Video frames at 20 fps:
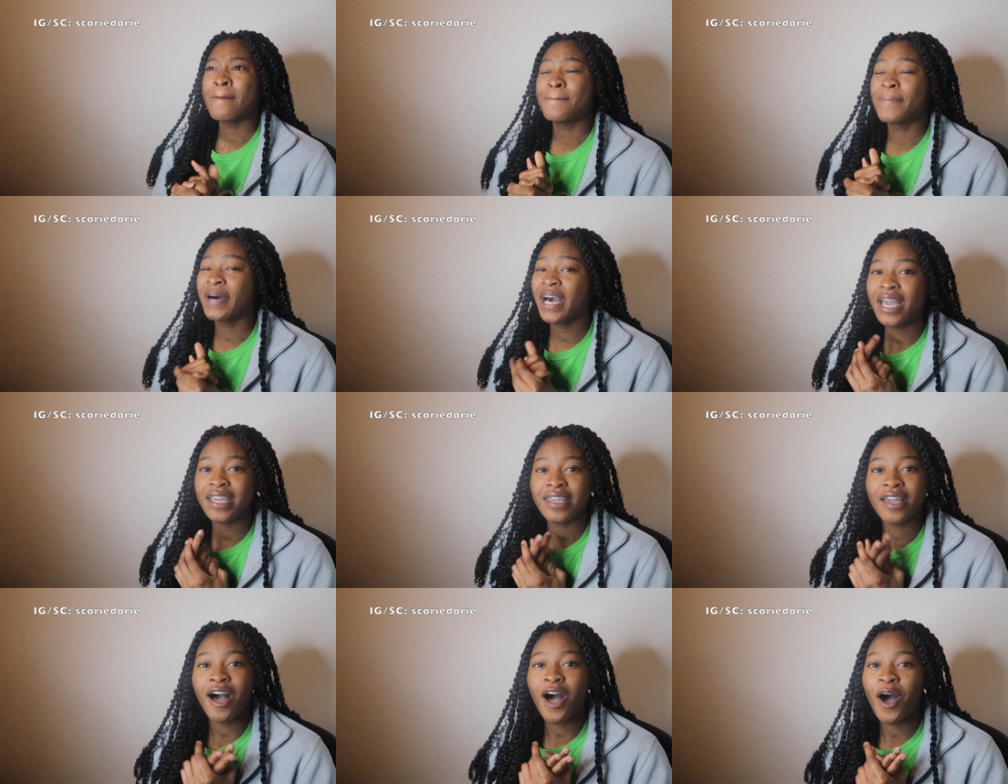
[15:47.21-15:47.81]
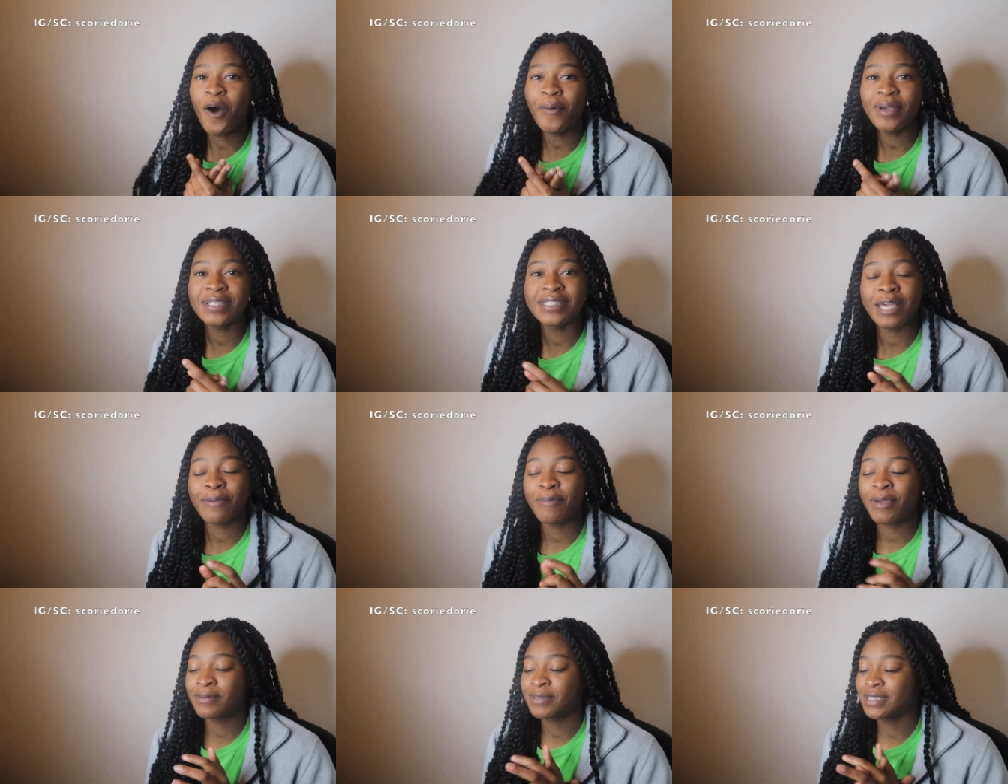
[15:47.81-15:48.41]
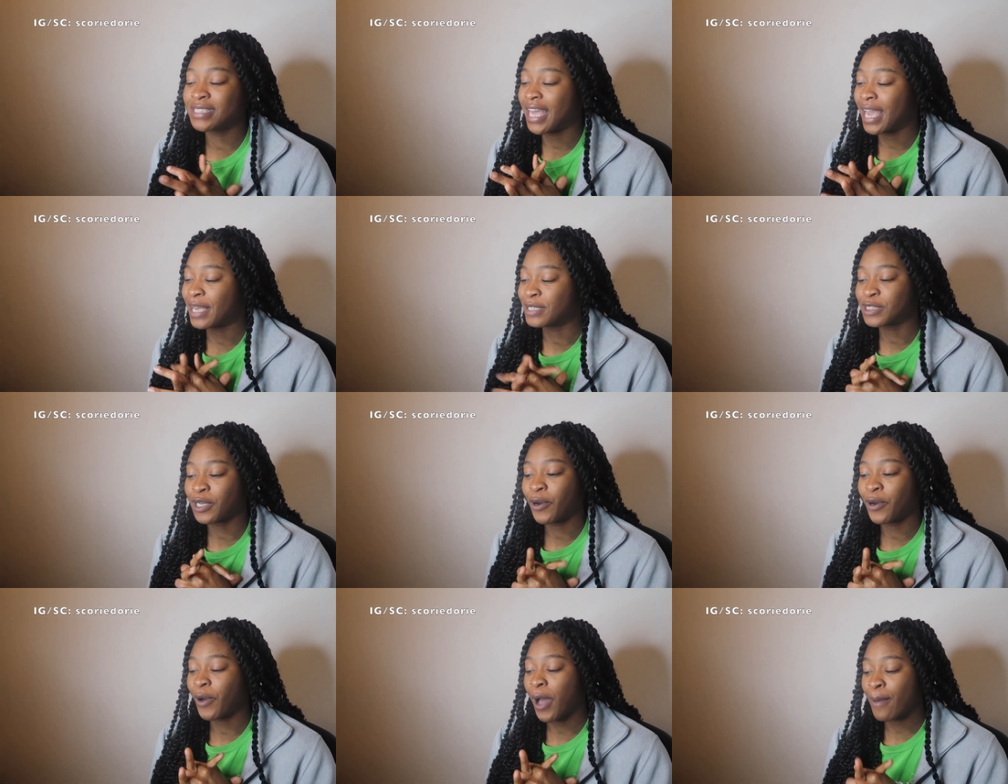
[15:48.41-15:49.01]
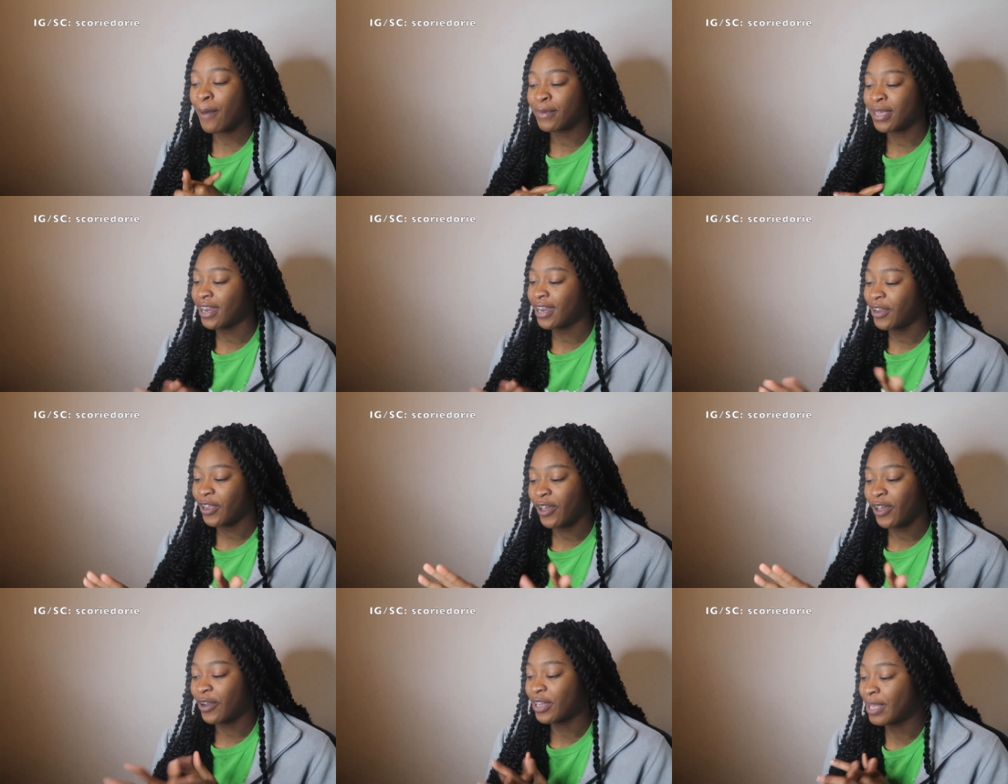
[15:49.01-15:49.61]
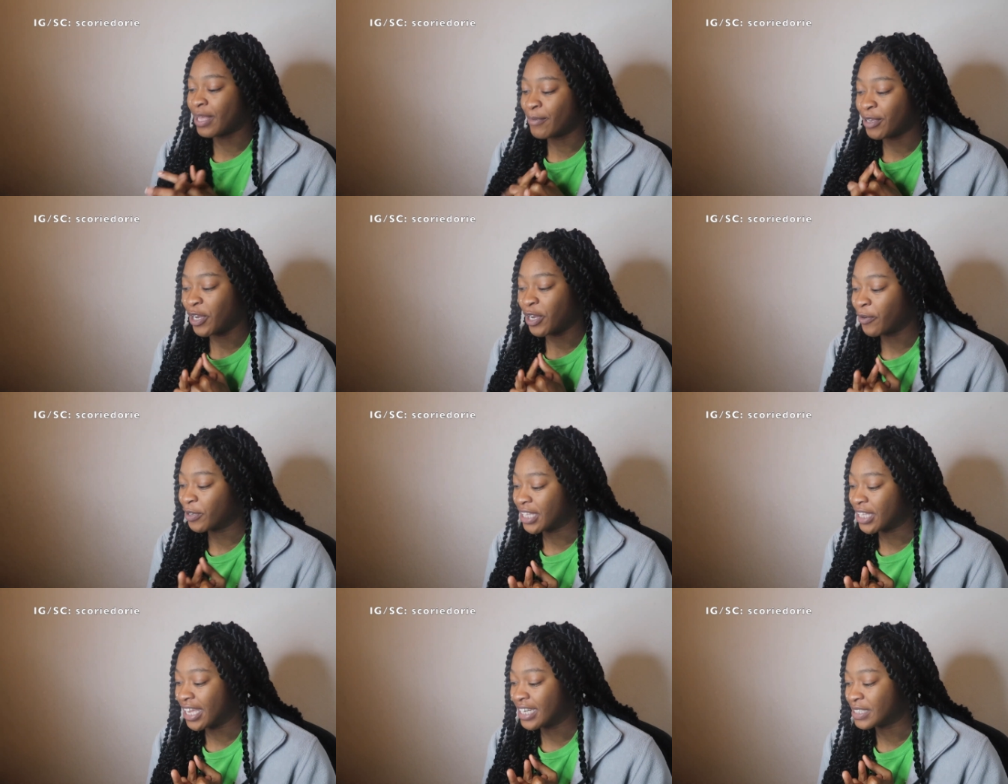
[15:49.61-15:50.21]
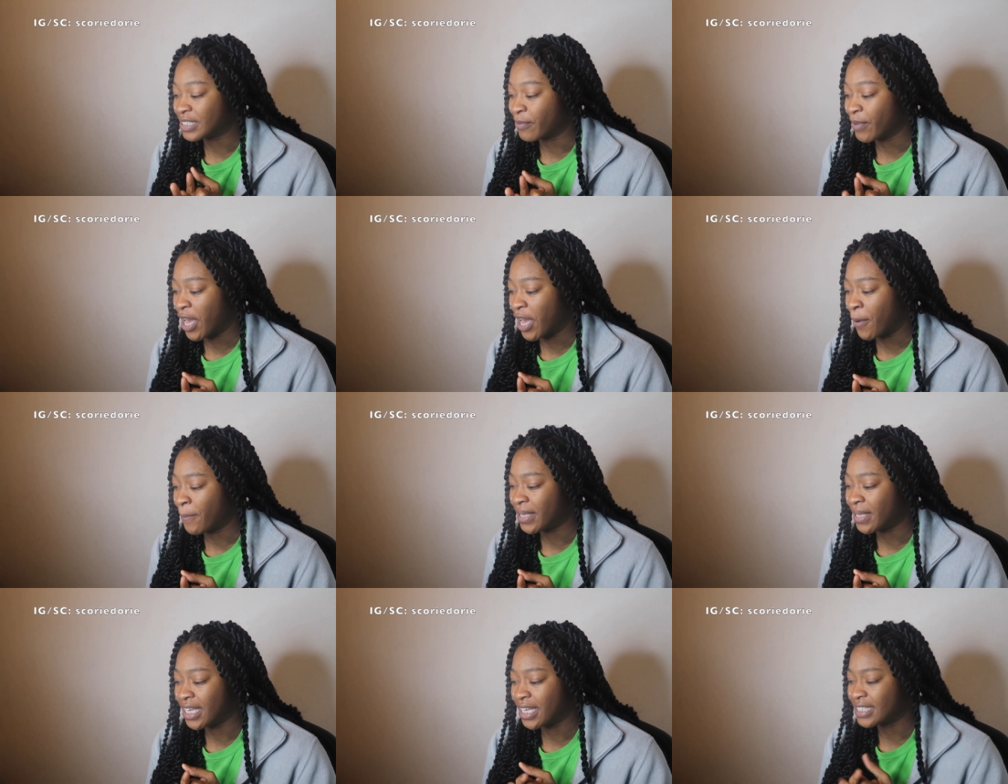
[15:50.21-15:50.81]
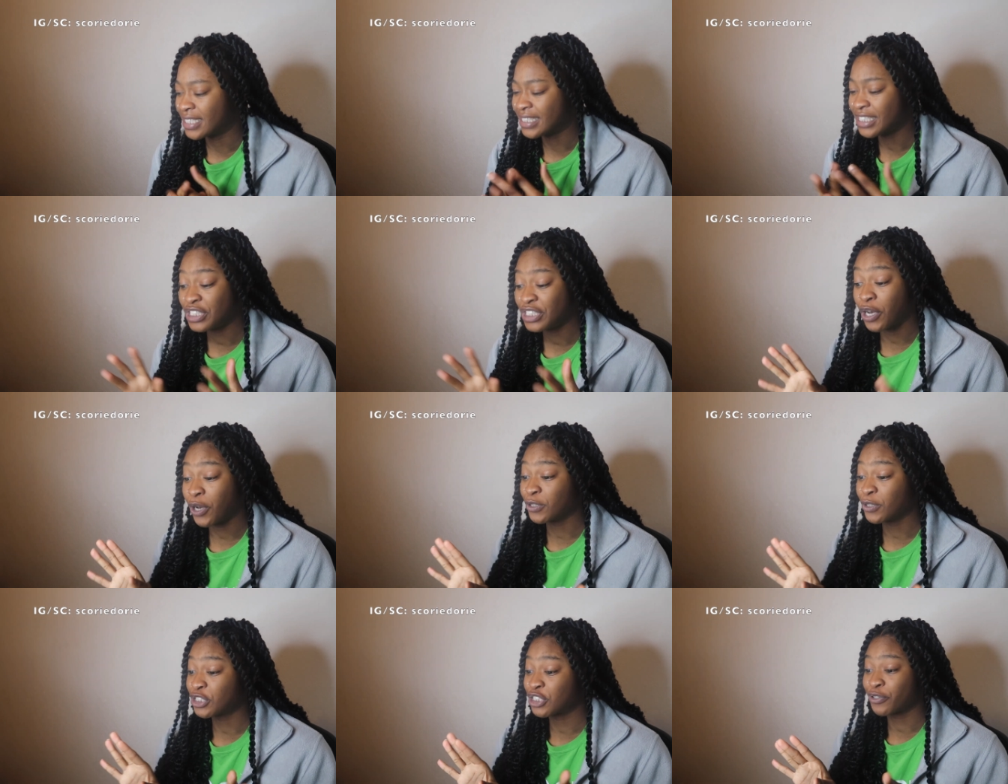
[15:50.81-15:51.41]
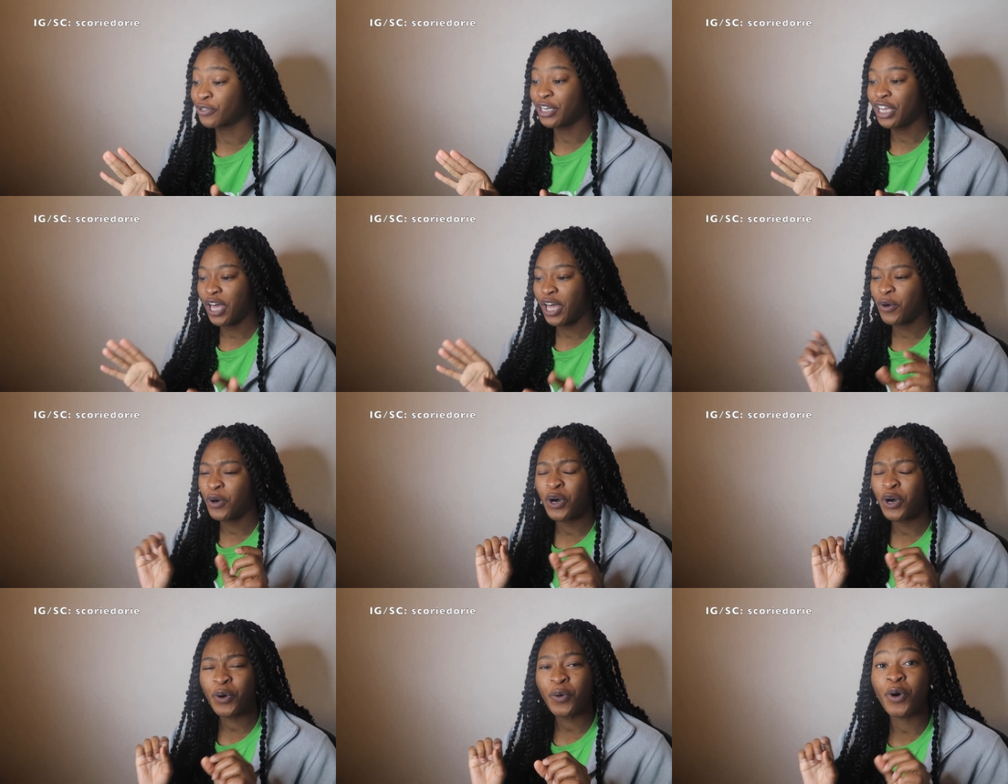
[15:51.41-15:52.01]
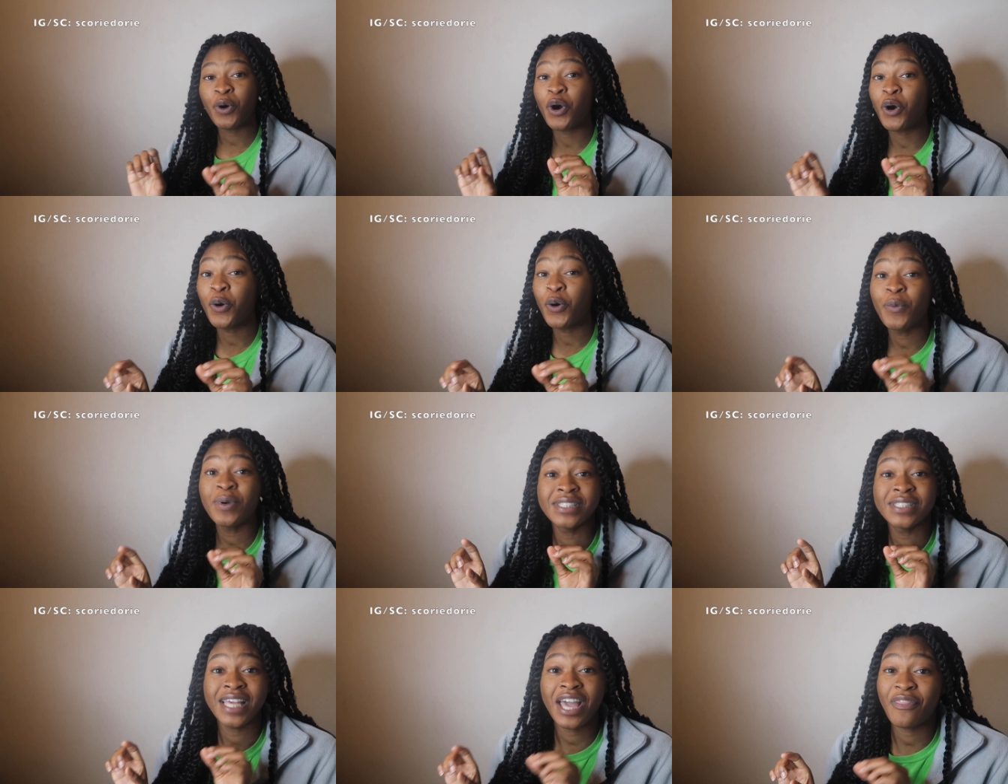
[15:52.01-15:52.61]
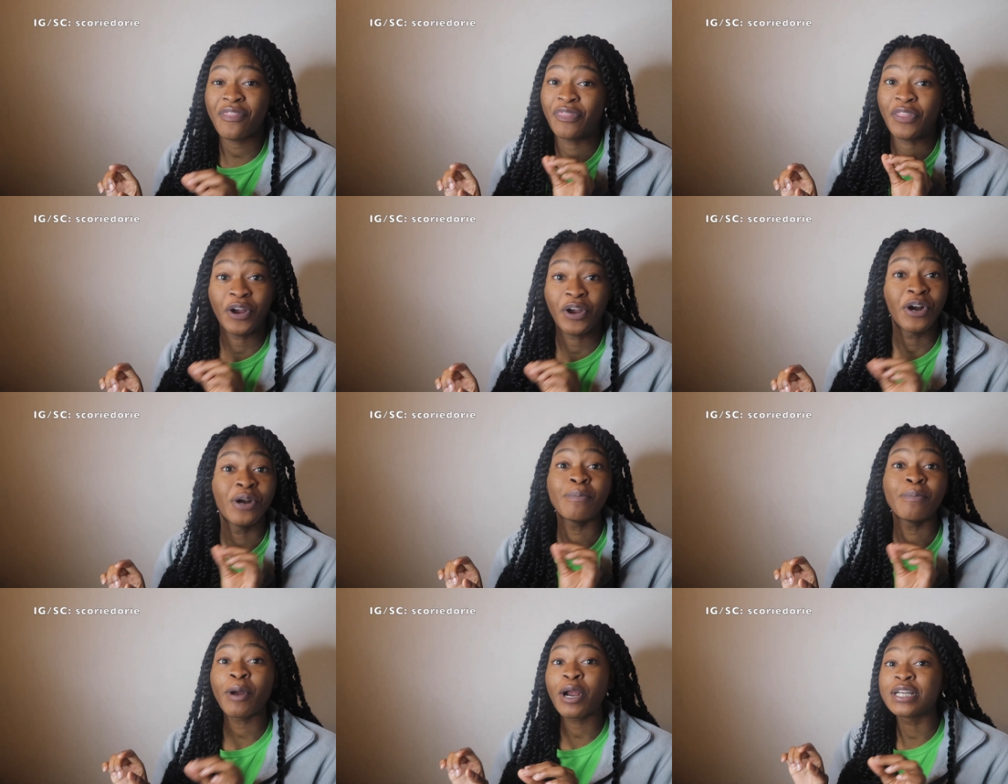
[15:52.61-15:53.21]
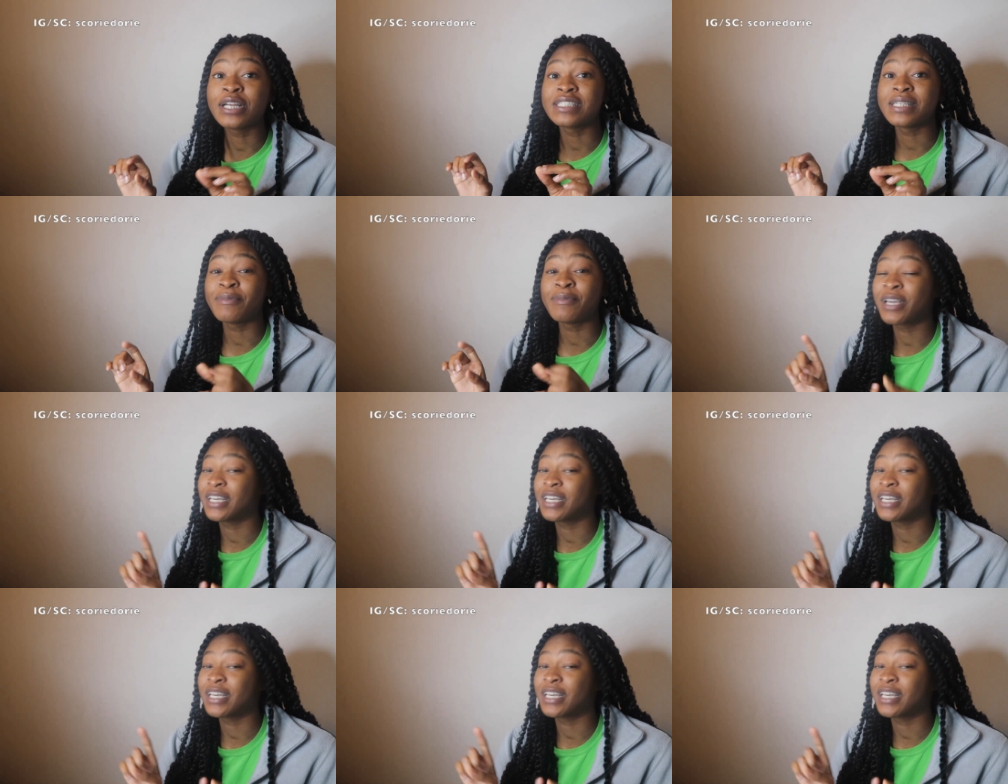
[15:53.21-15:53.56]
But y'all always keep me up to date. So I mean, I know y'all gonna let me know what that is about because this whole trio, who who was that third person?